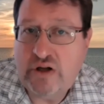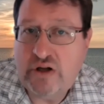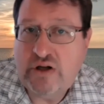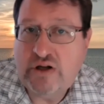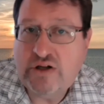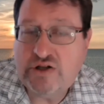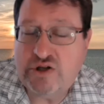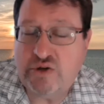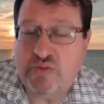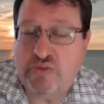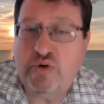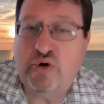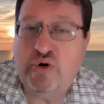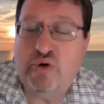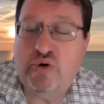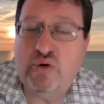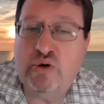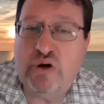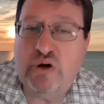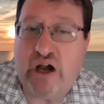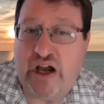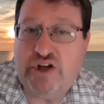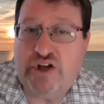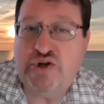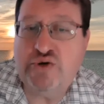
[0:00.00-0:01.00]
someone who will
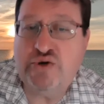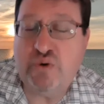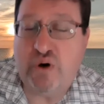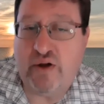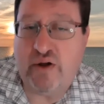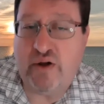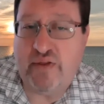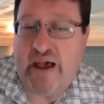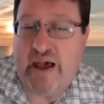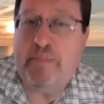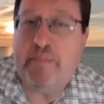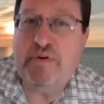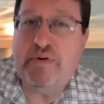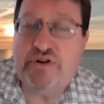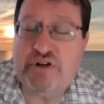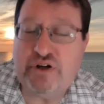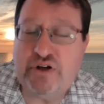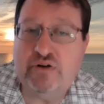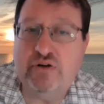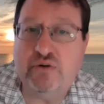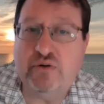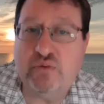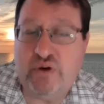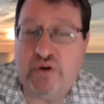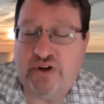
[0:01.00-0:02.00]
guide you on that
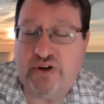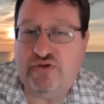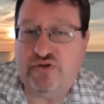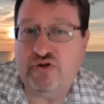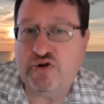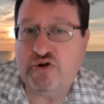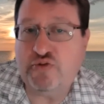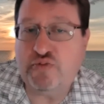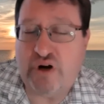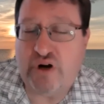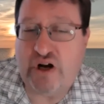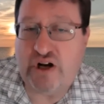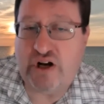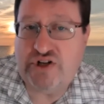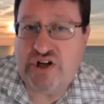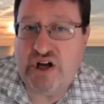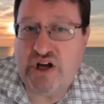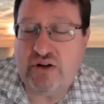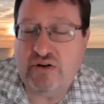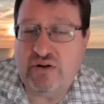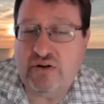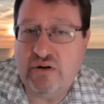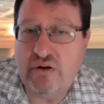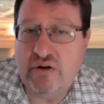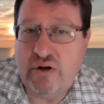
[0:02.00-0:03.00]
particular research
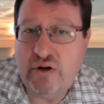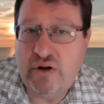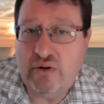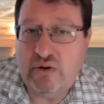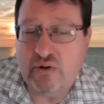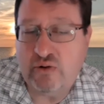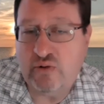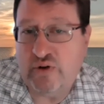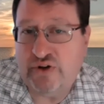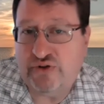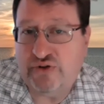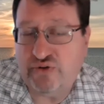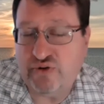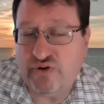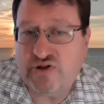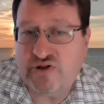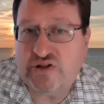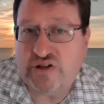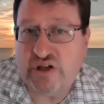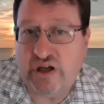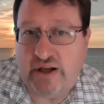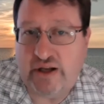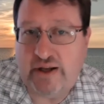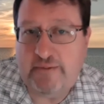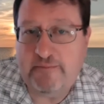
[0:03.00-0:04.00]
project or research
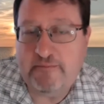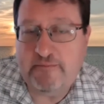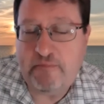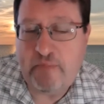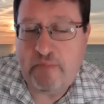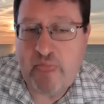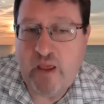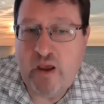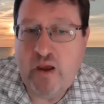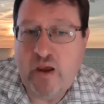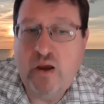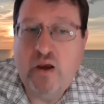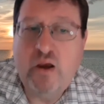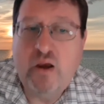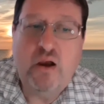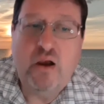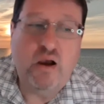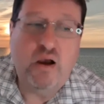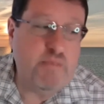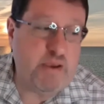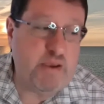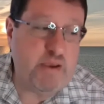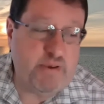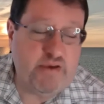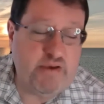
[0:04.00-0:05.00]
study, and
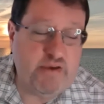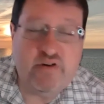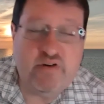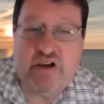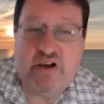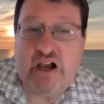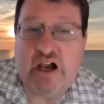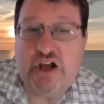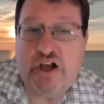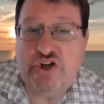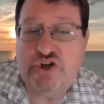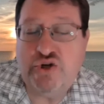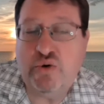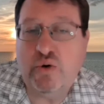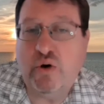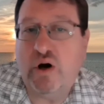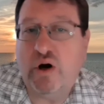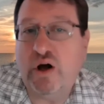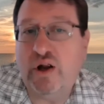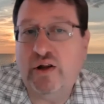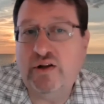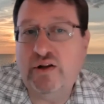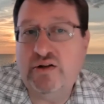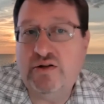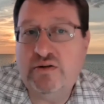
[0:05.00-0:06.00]
maybe even guide you
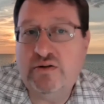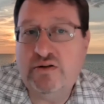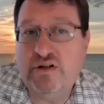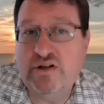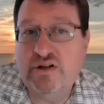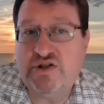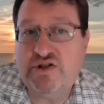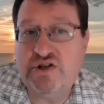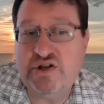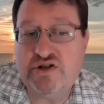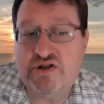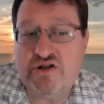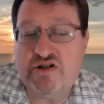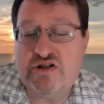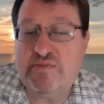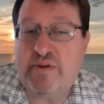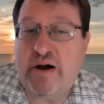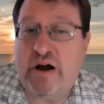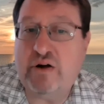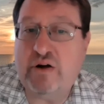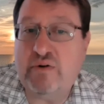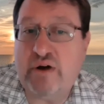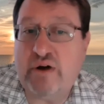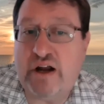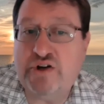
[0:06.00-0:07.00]
on decisions
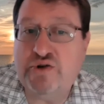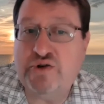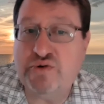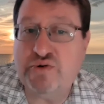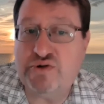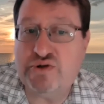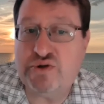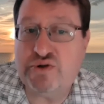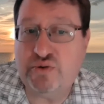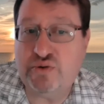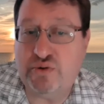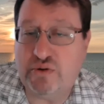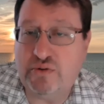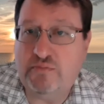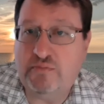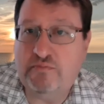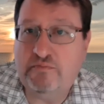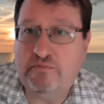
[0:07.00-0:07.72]
about graduate school.